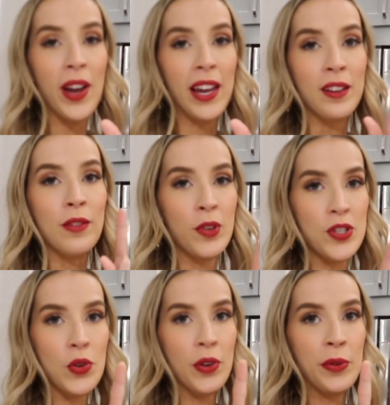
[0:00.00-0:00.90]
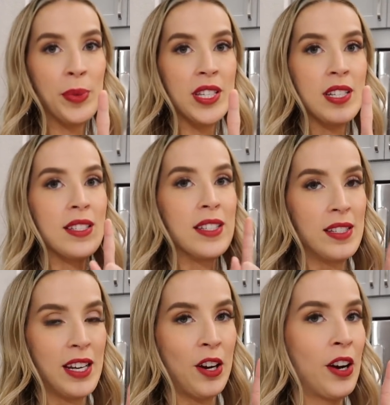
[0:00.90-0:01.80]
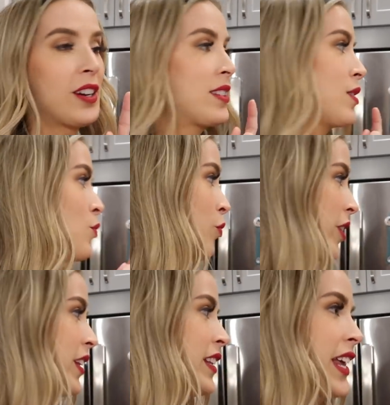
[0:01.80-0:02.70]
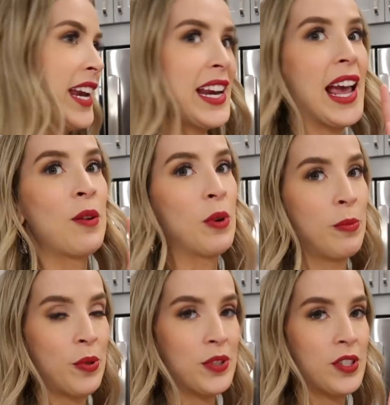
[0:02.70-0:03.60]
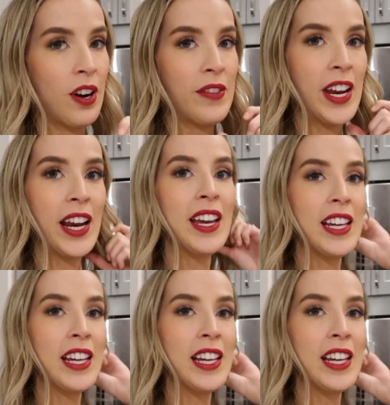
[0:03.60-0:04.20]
Okay, first order of business, dinner, because it's really late and we're both starving.